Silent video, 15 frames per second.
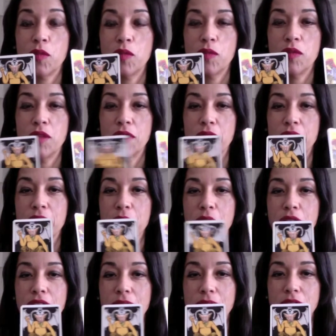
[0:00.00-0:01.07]
the point
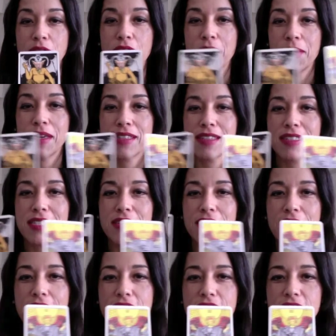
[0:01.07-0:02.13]
that I'm trying to make. So let's see if I
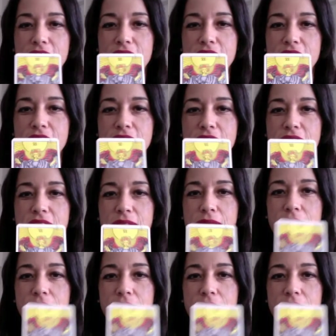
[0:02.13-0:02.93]
can do this so you can see them.